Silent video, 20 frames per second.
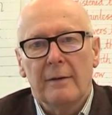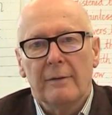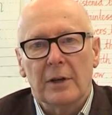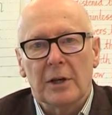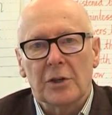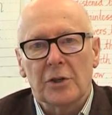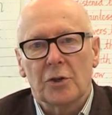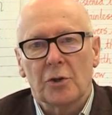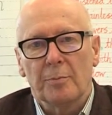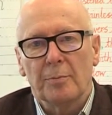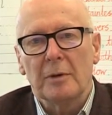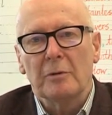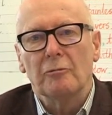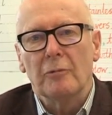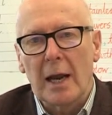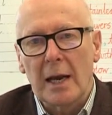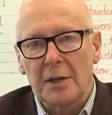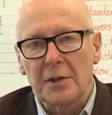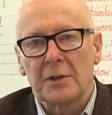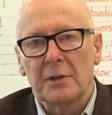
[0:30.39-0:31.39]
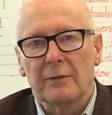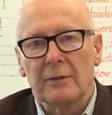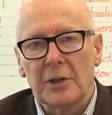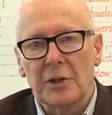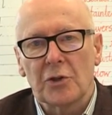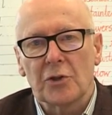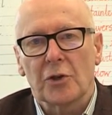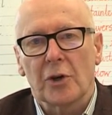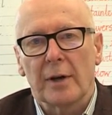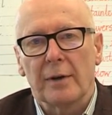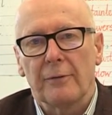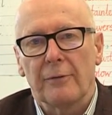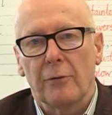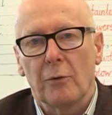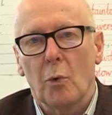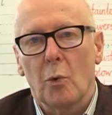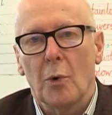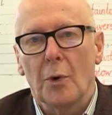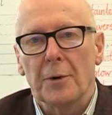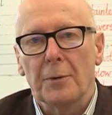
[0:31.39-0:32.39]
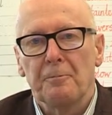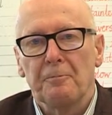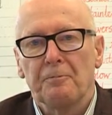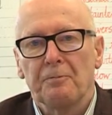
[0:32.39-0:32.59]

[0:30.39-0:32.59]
then it should be relatively straightforward.